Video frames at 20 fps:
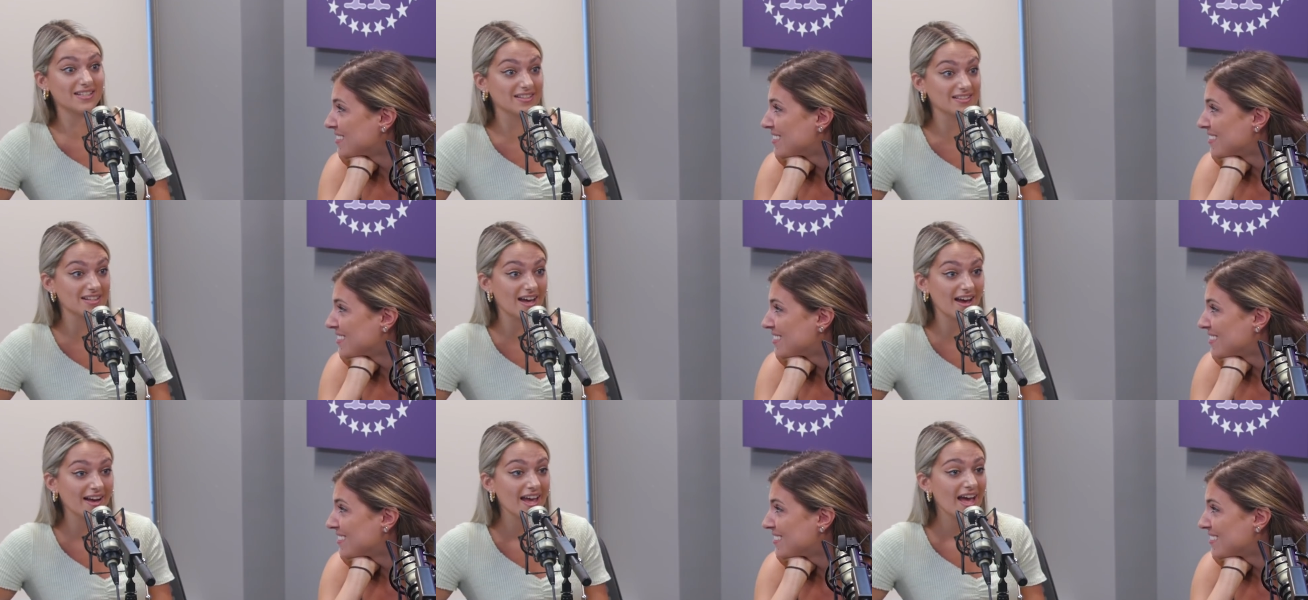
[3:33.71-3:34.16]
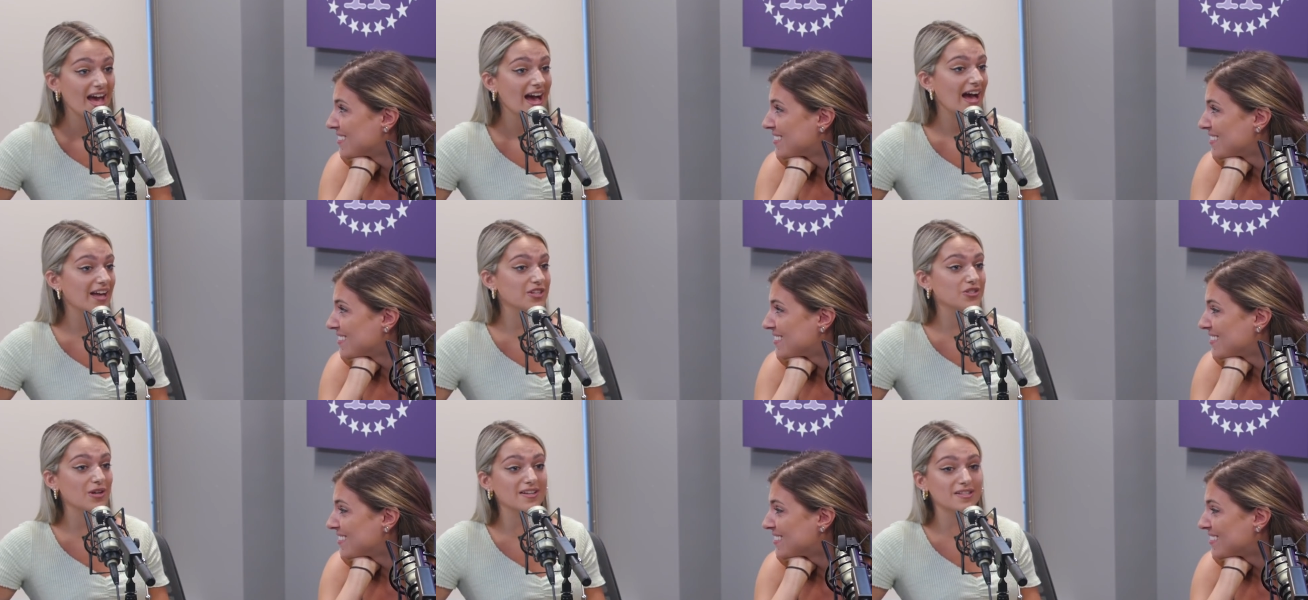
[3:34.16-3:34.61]
Speaker 1: TikTok.
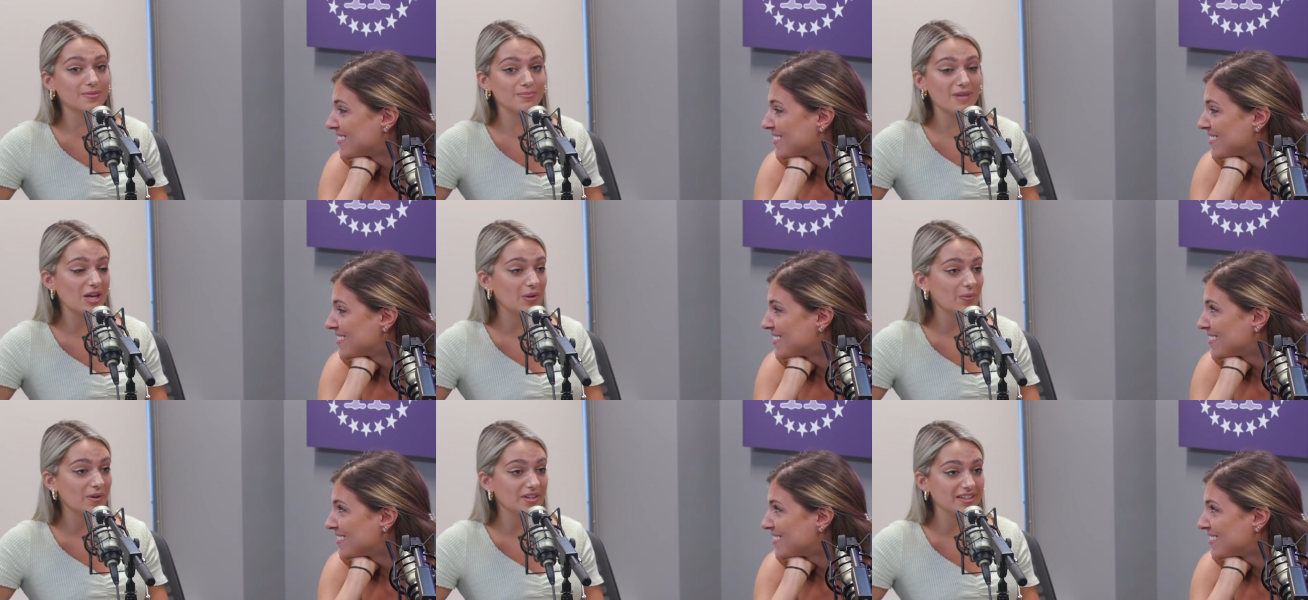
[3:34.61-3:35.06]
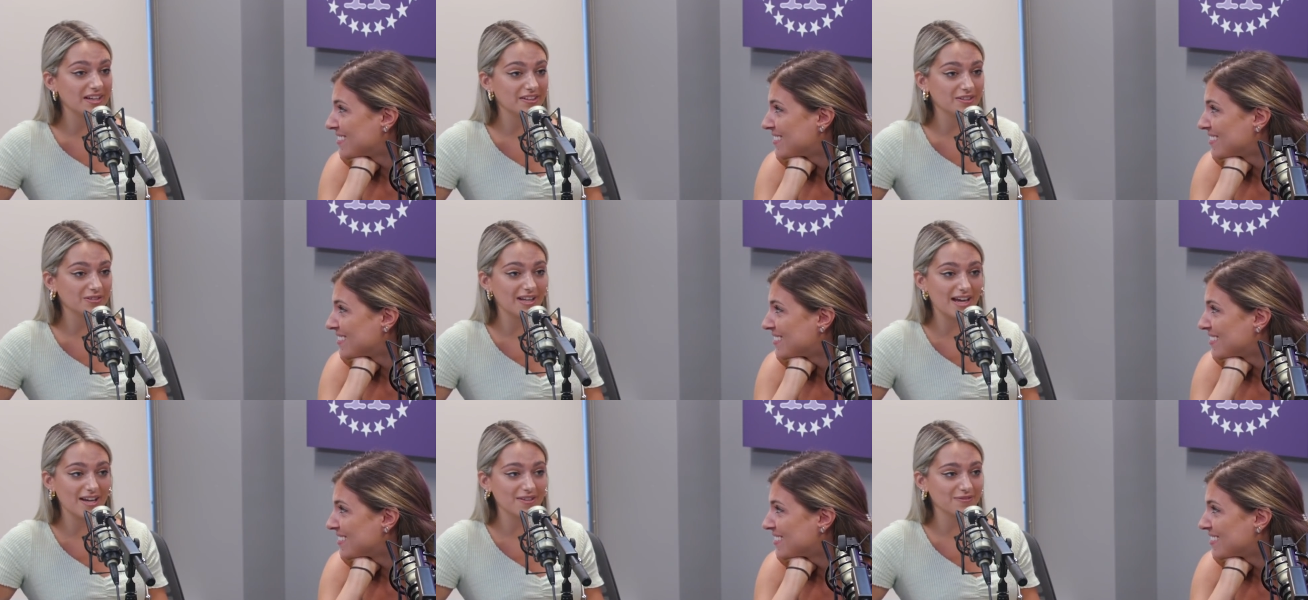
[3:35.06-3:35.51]
I tried to make one the
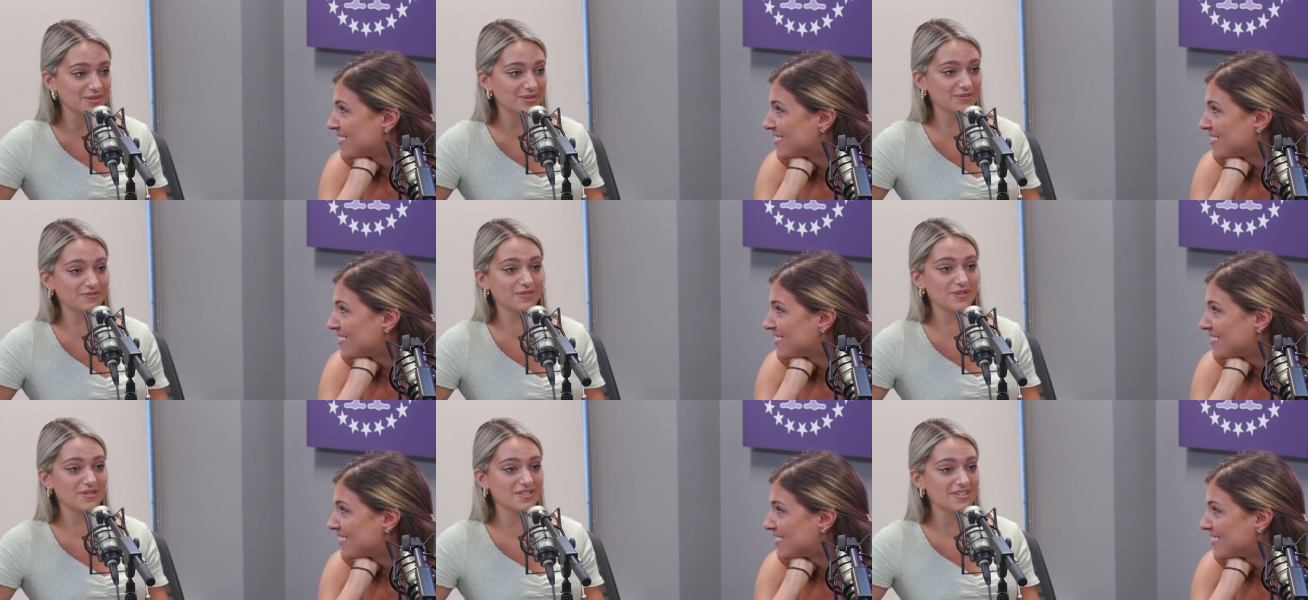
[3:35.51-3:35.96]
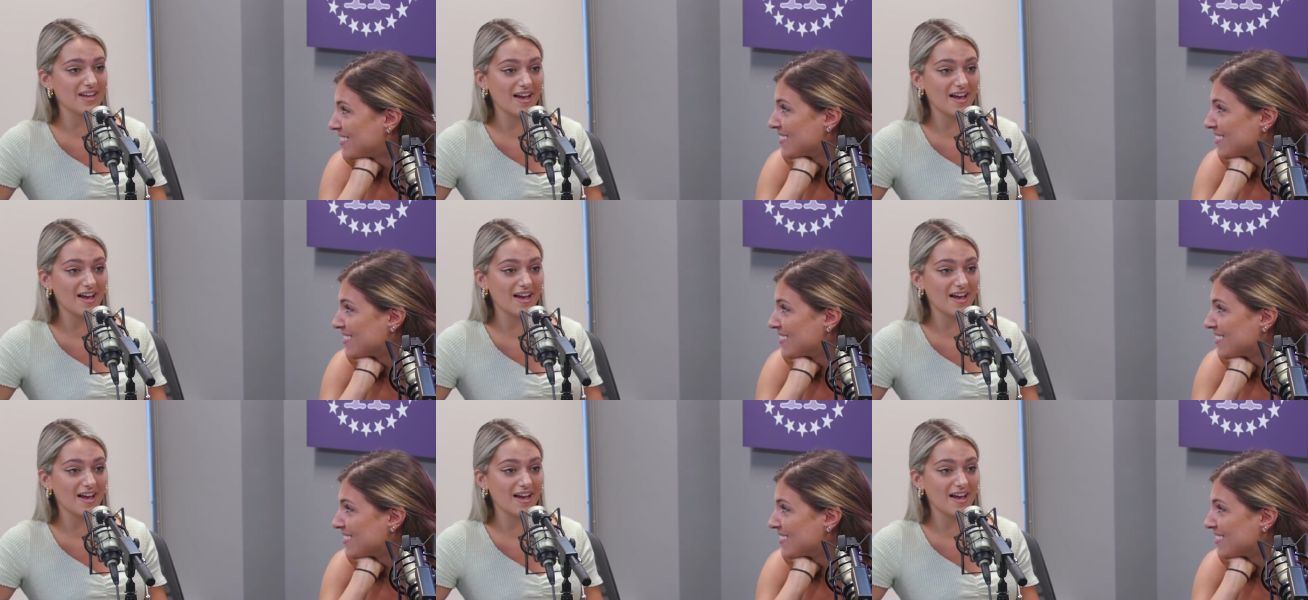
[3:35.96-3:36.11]
other night for the first